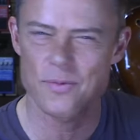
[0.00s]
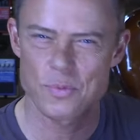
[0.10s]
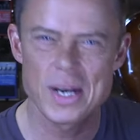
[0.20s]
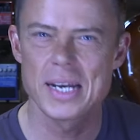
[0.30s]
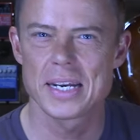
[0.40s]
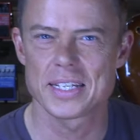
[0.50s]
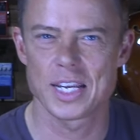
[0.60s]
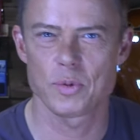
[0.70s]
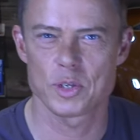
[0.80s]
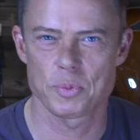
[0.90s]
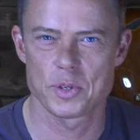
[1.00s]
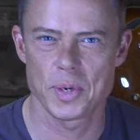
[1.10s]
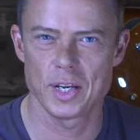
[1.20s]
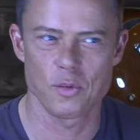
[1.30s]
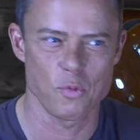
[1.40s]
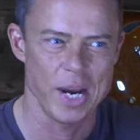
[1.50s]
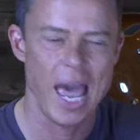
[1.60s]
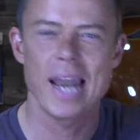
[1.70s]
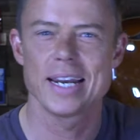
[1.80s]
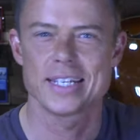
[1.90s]
really distinguish between
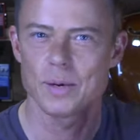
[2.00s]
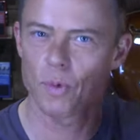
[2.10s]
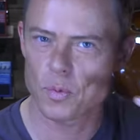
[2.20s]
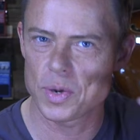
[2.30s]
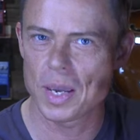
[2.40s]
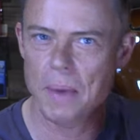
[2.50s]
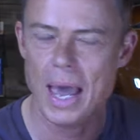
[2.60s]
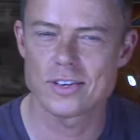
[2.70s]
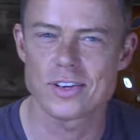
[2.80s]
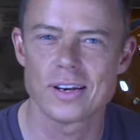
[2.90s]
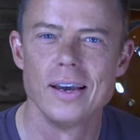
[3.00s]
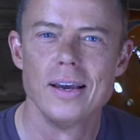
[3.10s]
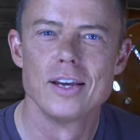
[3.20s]
reality and what we imagine.